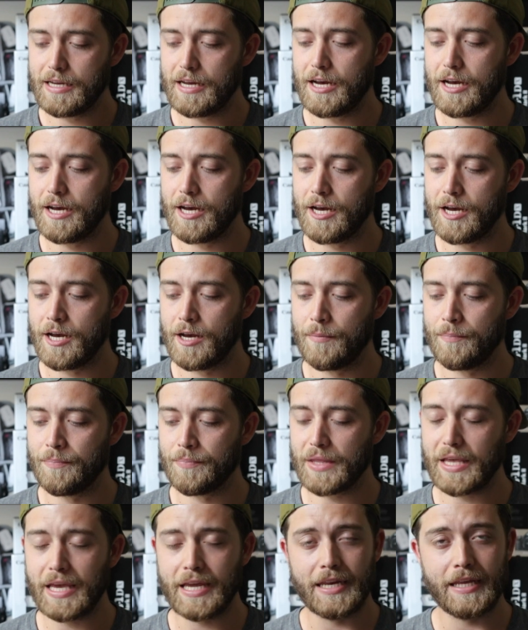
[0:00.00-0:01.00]

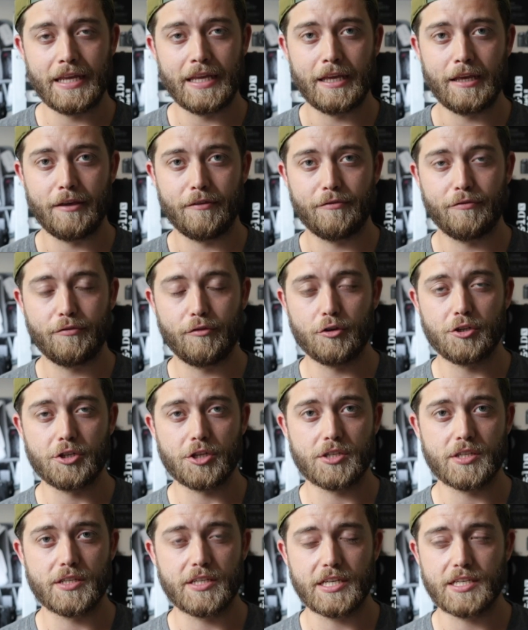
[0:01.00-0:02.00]
Any
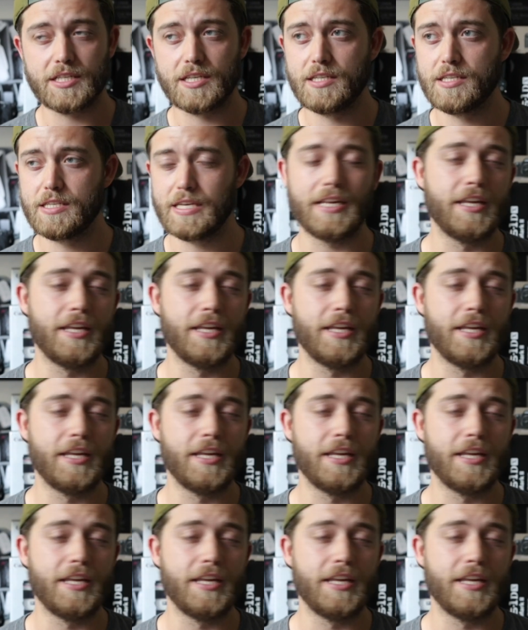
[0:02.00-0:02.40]
future suggestions,